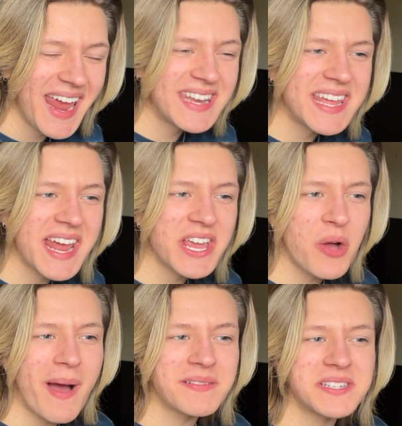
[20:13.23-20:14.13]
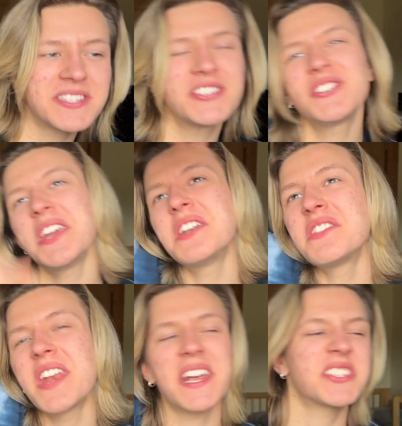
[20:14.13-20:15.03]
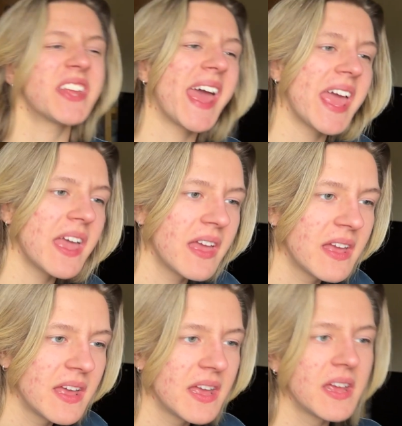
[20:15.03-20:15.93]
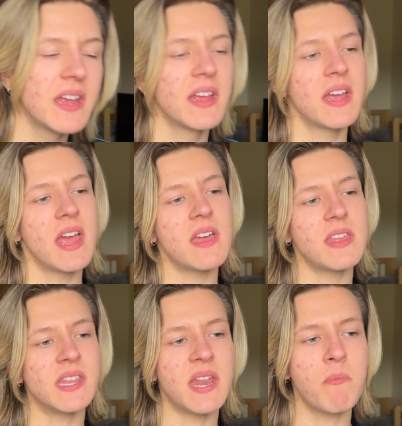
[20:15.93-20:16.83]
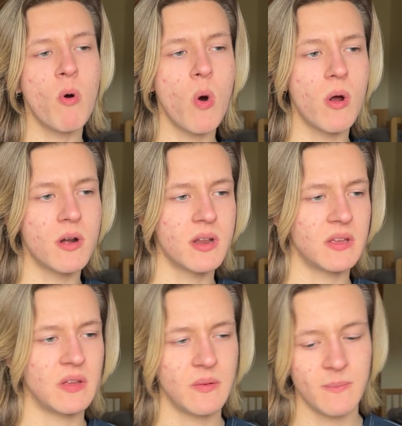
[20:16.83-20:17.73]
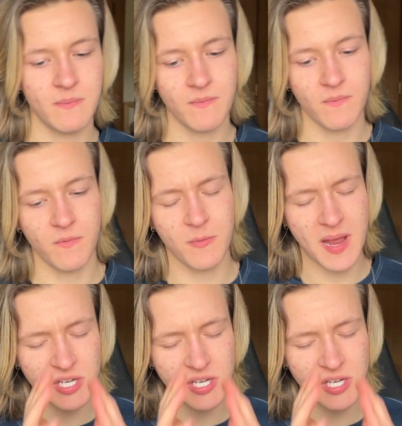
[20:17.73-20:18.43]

then I go out and sin the next day. And then mourn for my